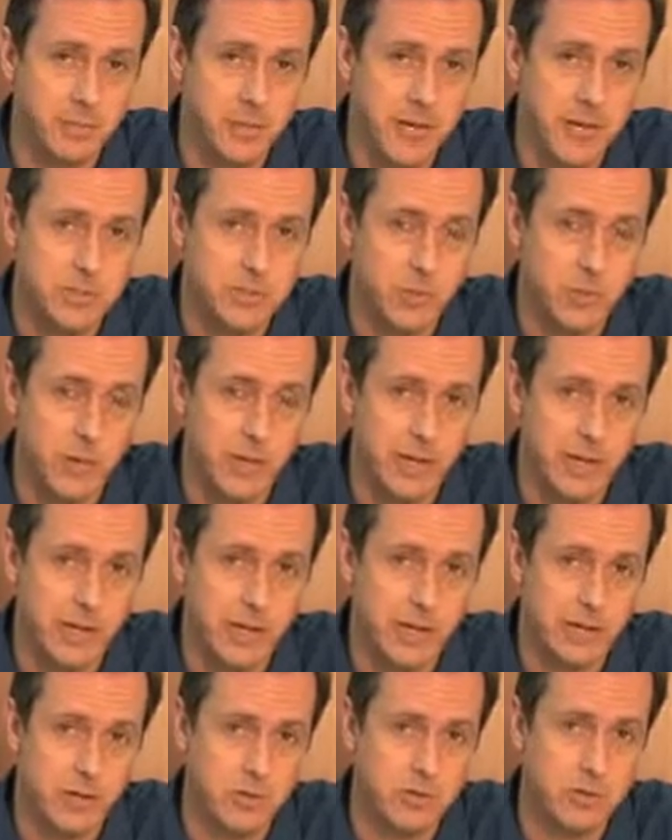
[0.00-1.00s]
past
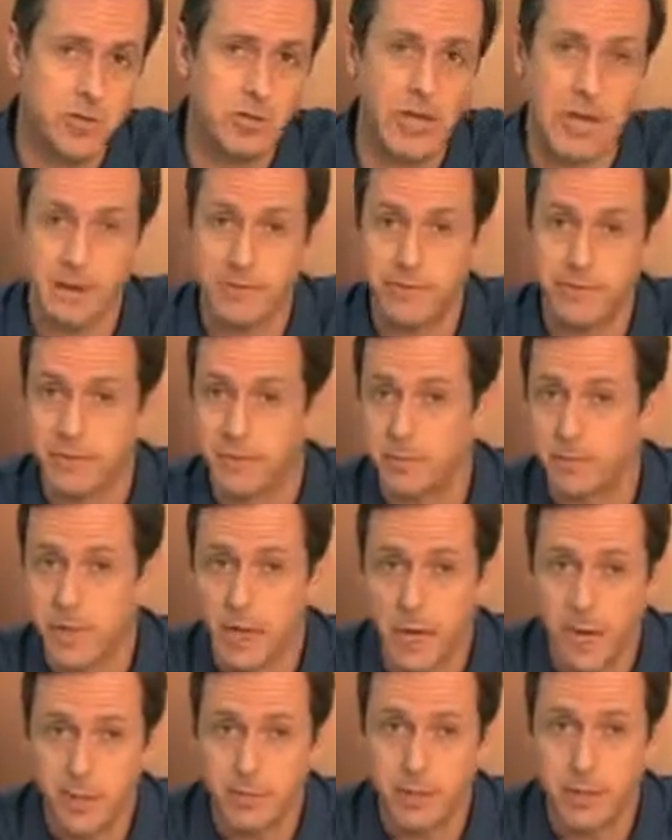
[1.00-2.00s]
28 years a lot of them
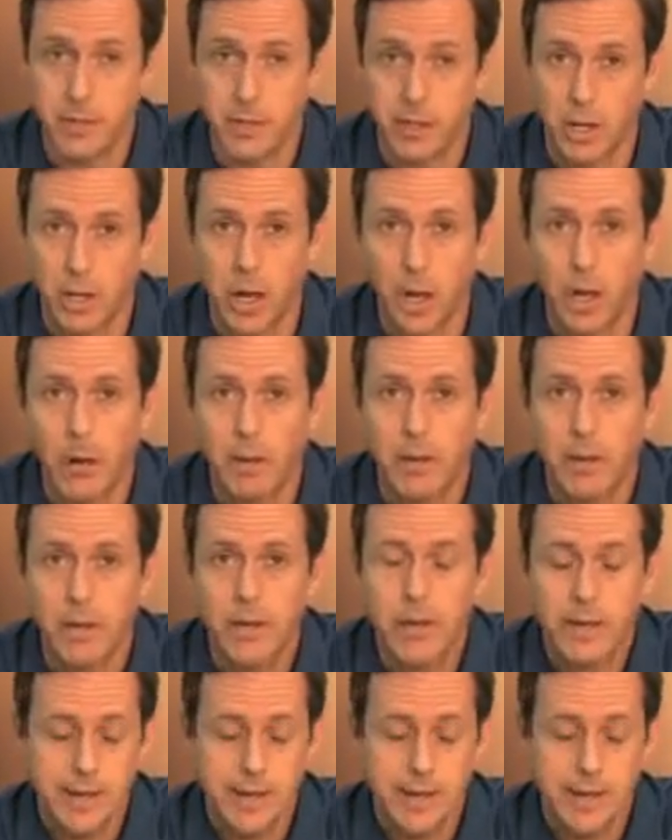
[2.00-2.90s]
come and go.